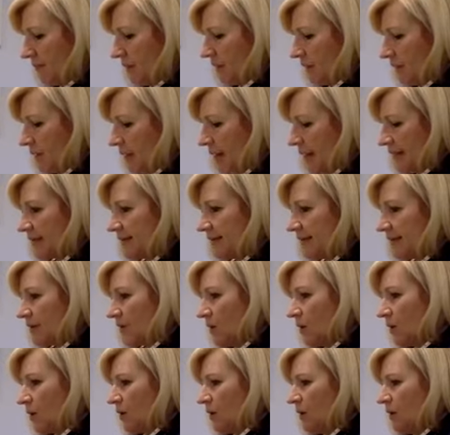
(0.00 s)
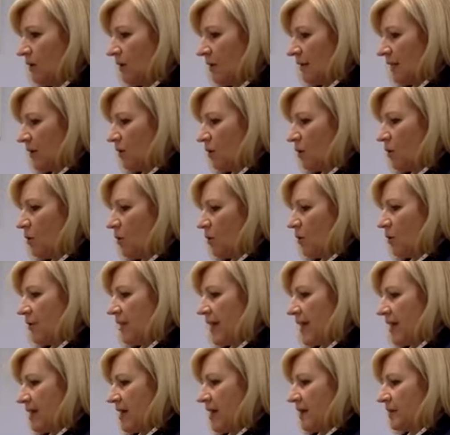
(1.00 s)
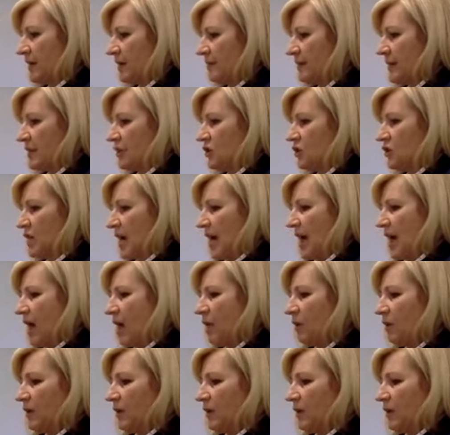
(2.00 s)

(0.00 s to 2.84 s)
like so. Get all that yummy mixture out.